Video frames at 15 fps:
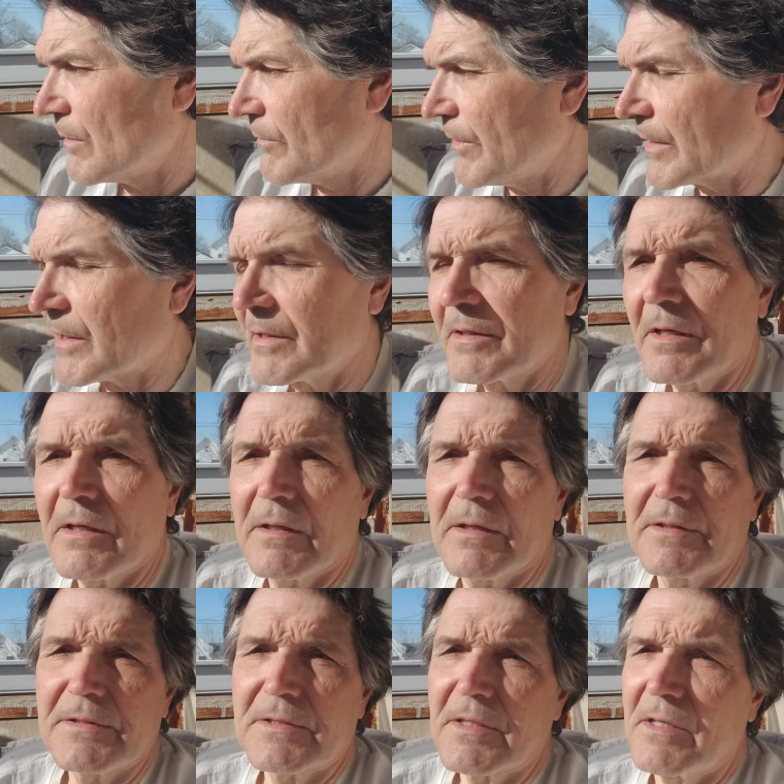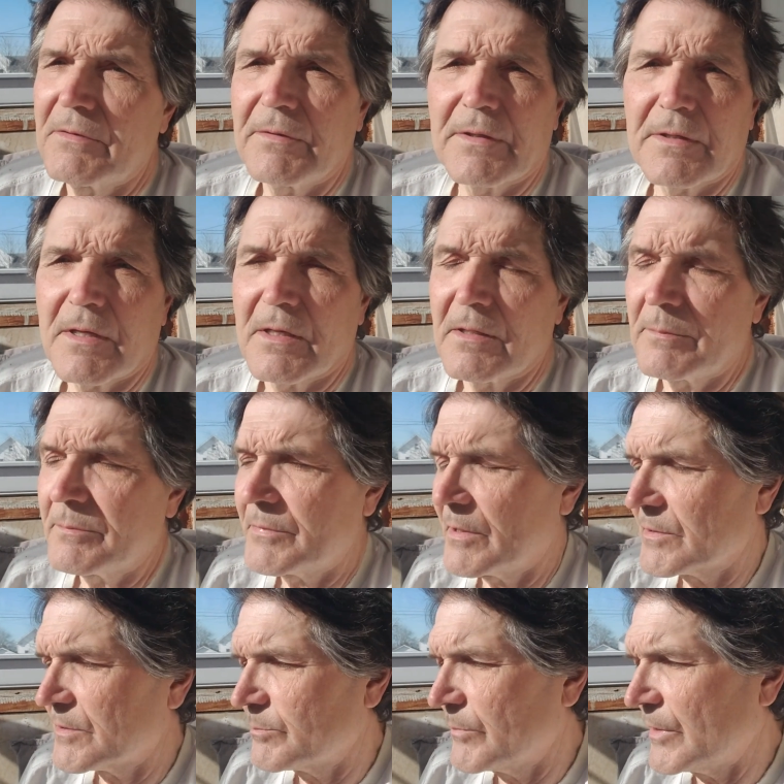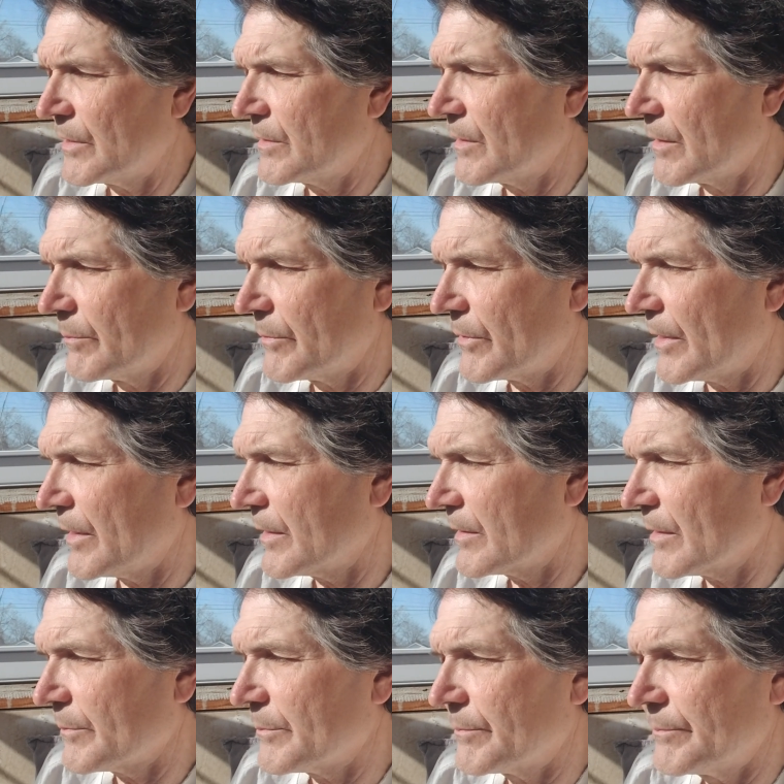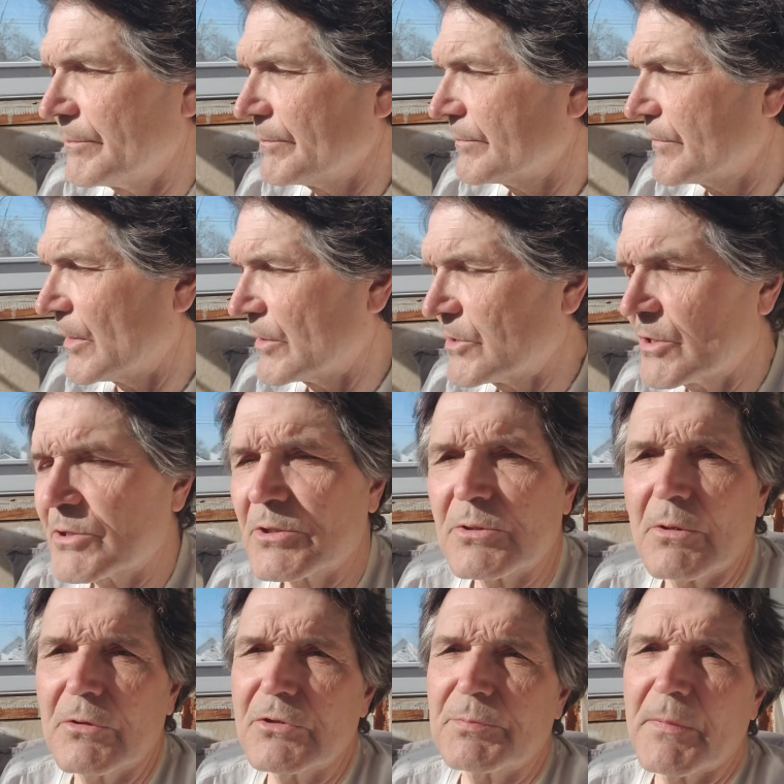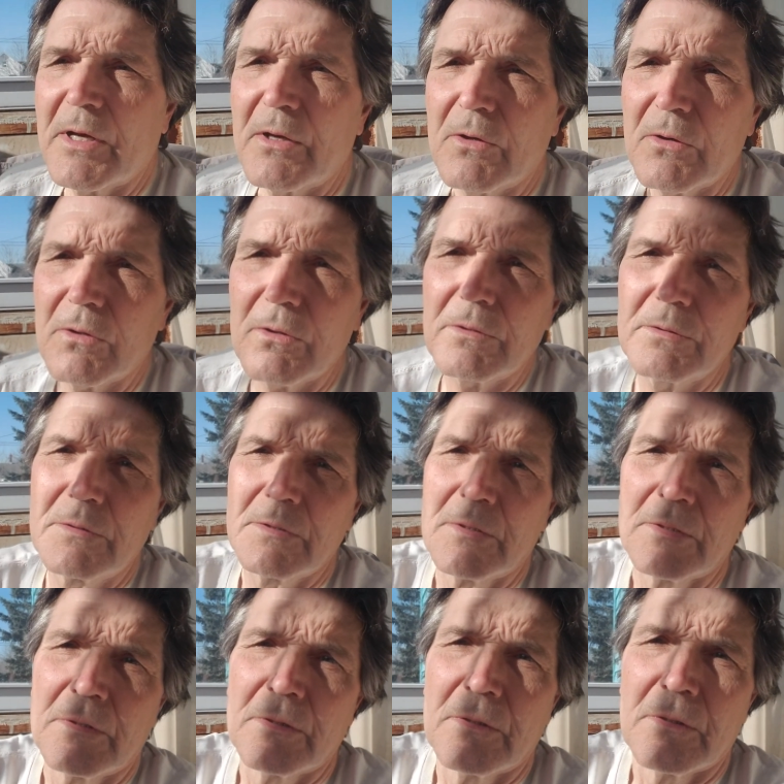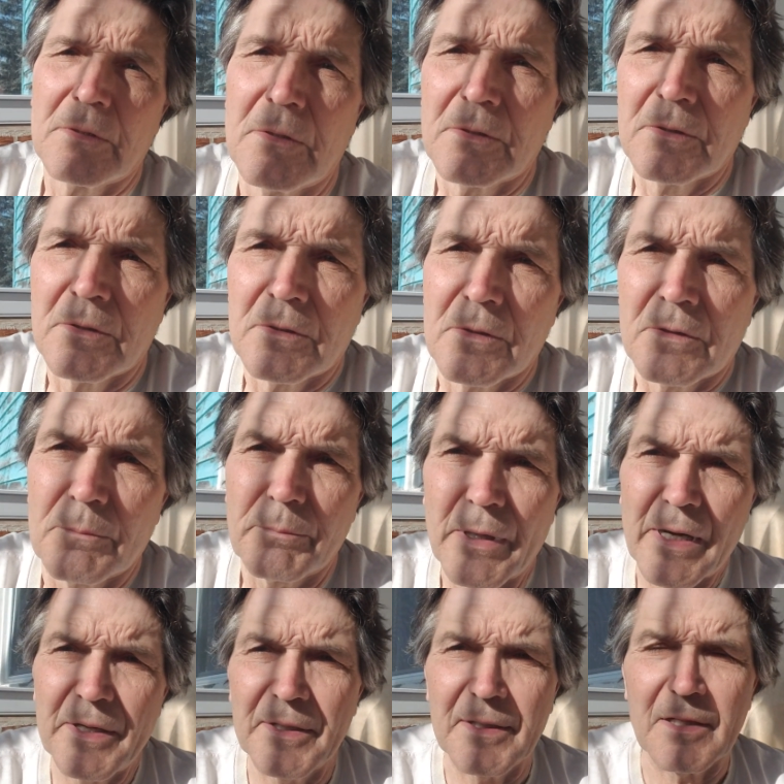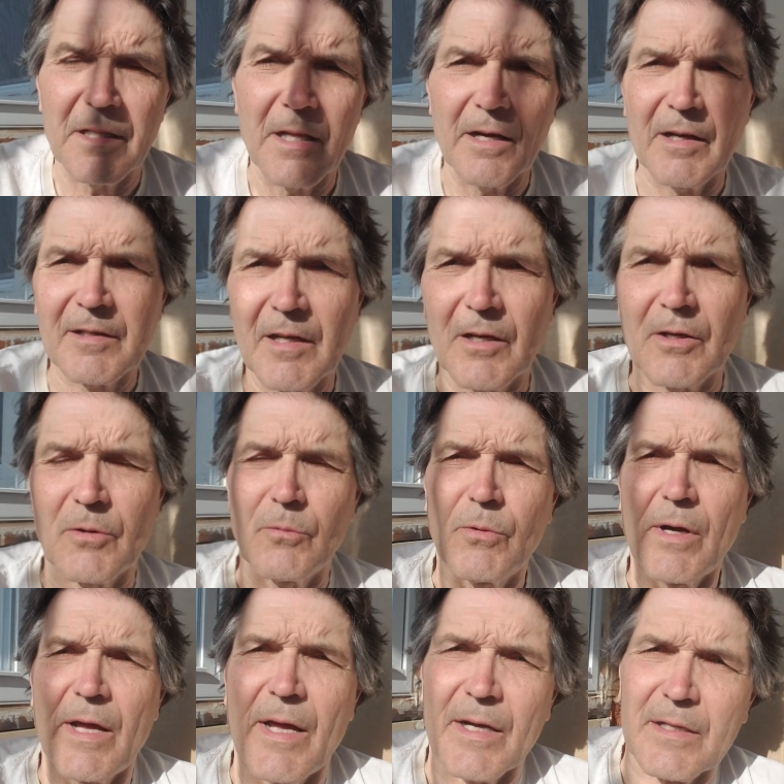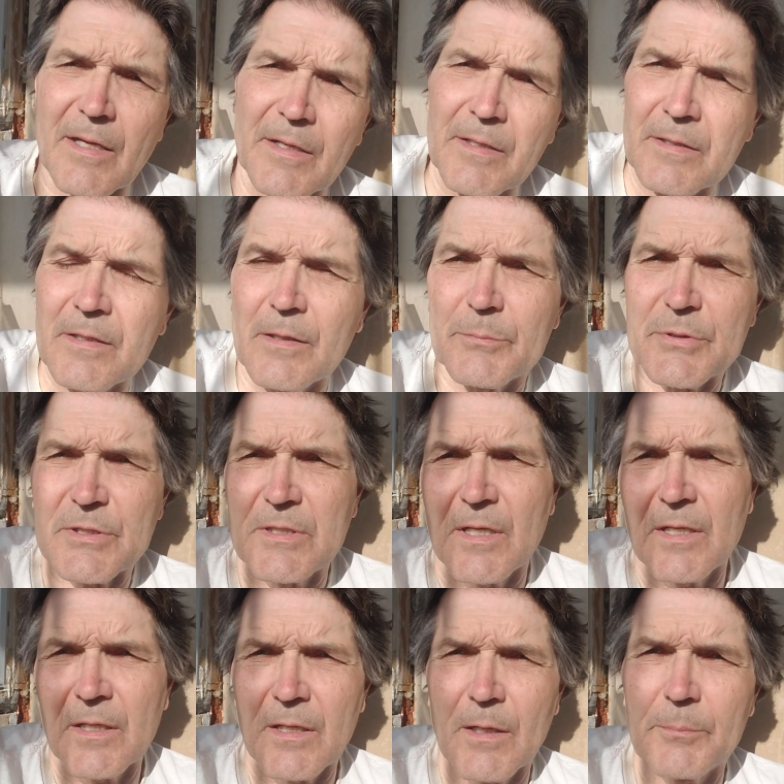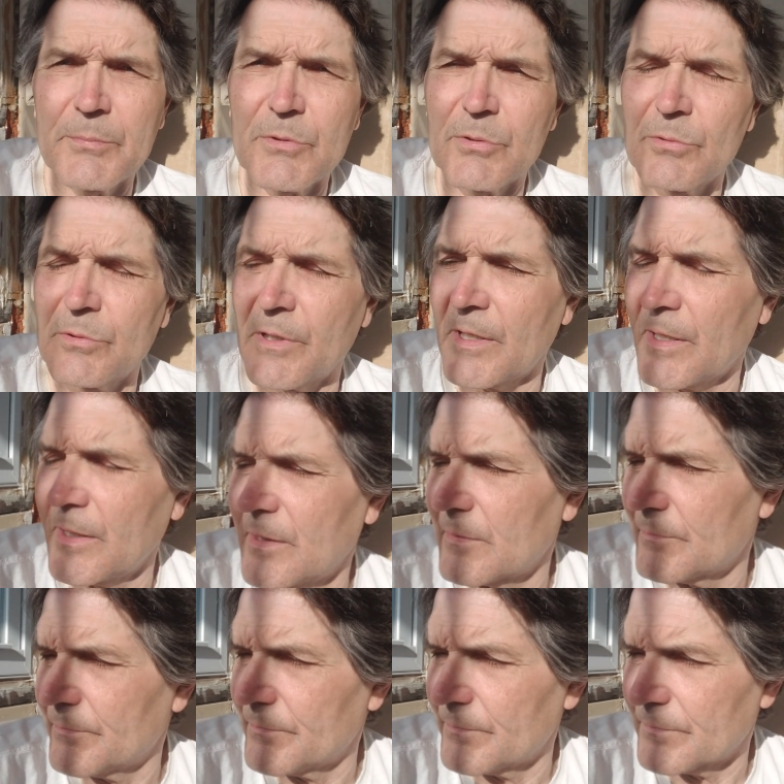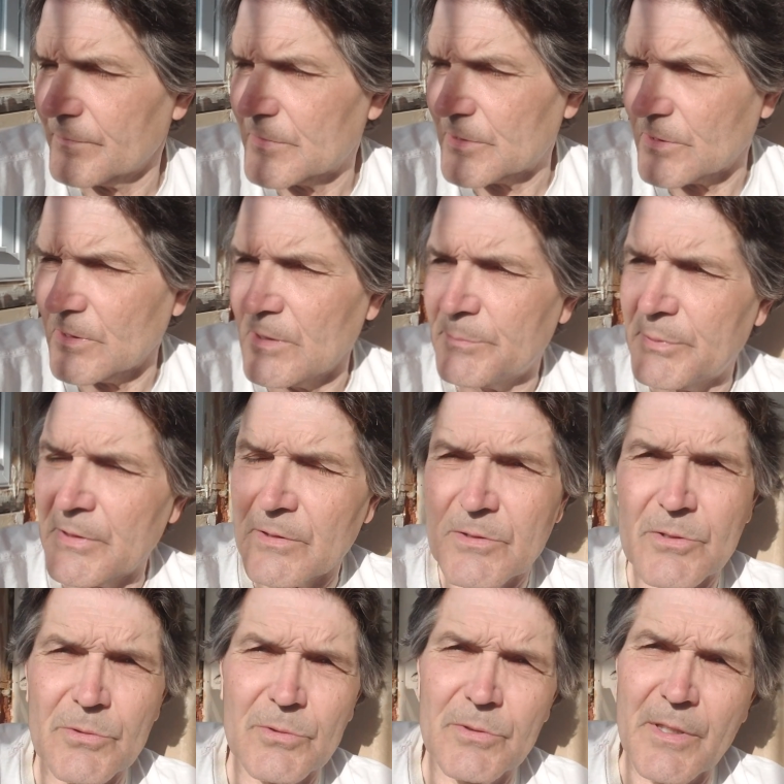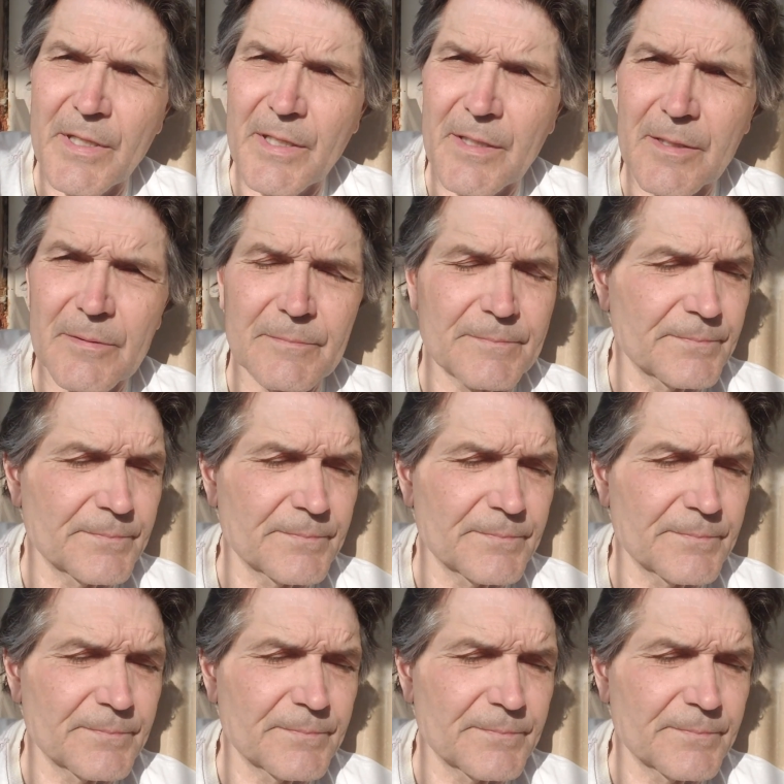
fucking daylight saving time does me a number. I end up, it just throws my whole body clock out of whack. I end up staying up too late, sleeping too late,